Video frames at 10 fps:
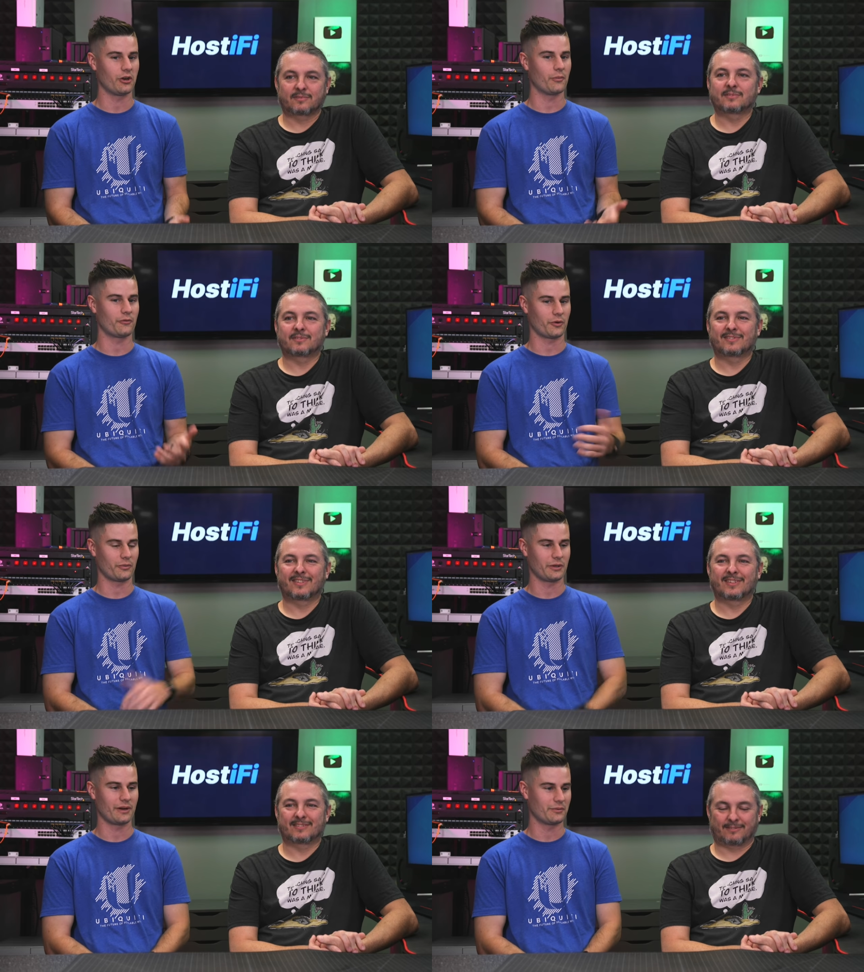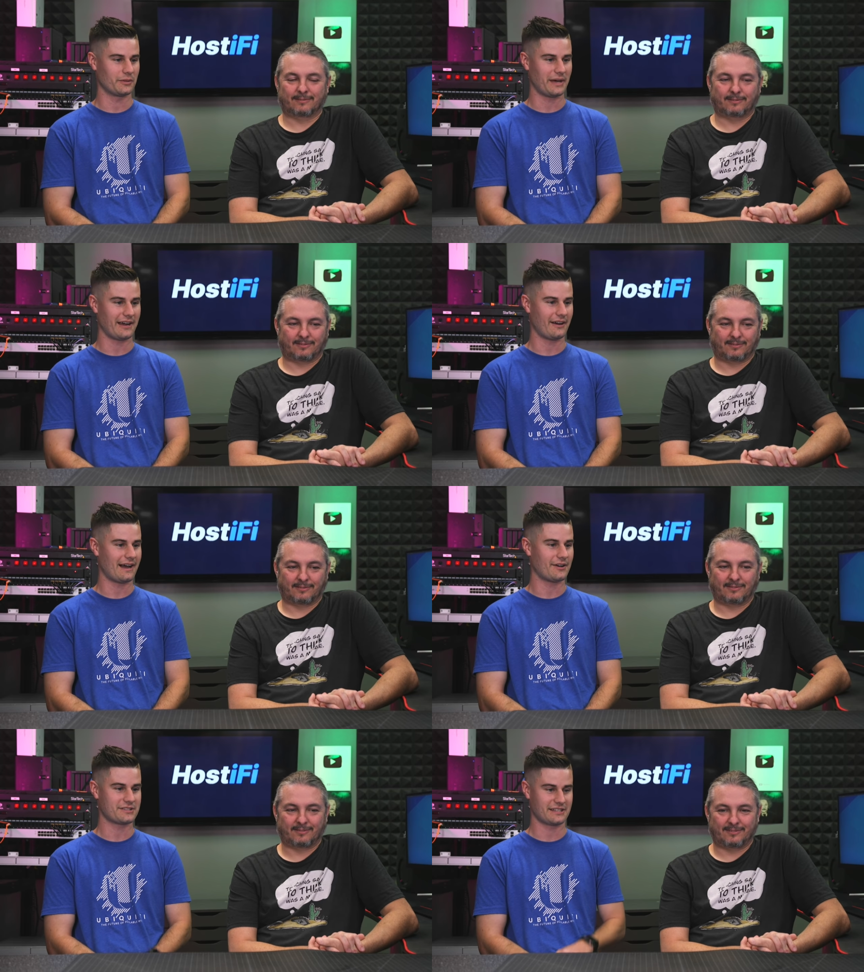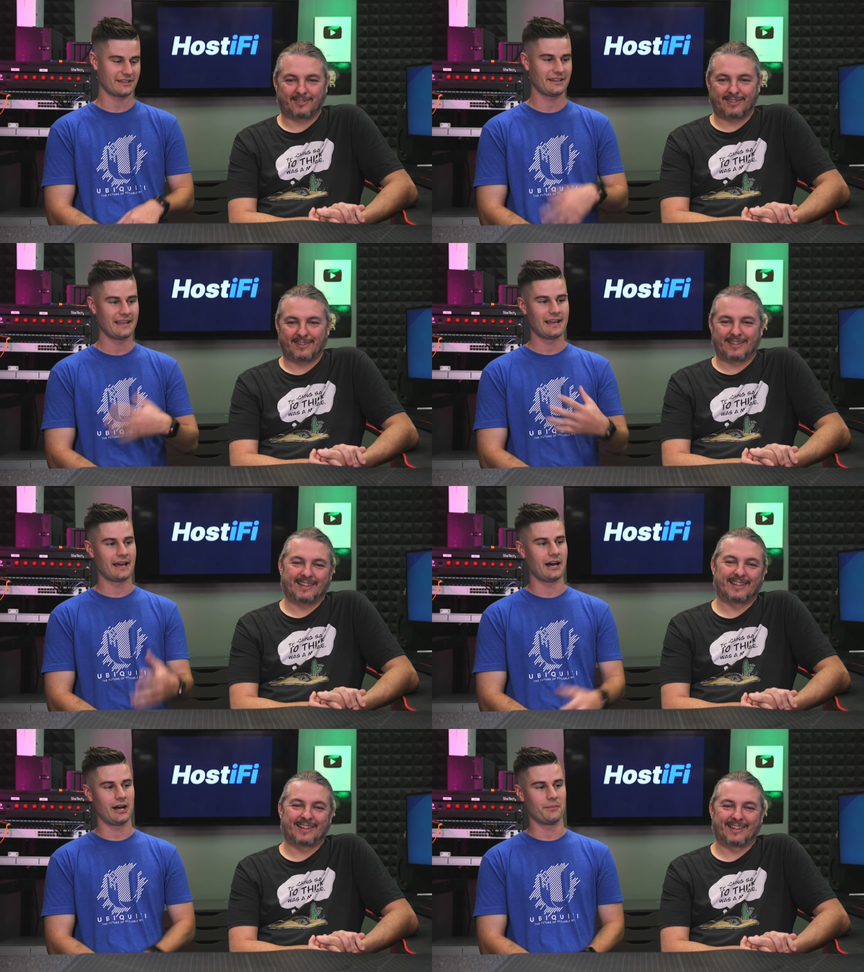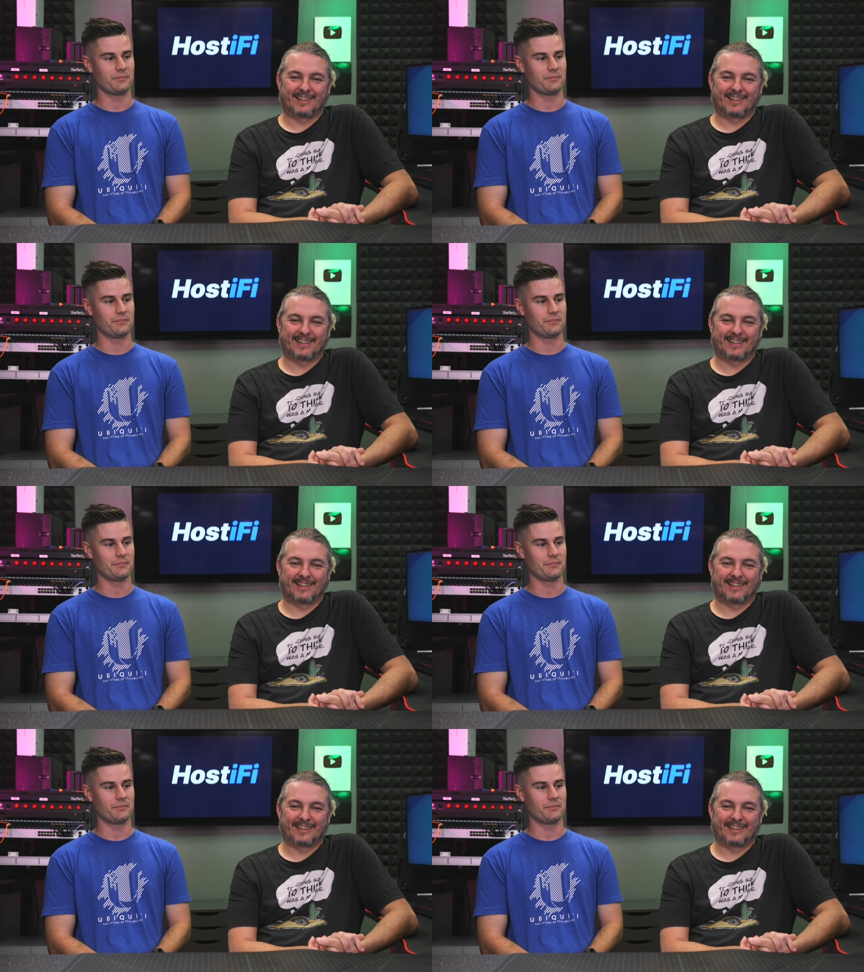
Speaker 1: before we were able to buy our house, and um,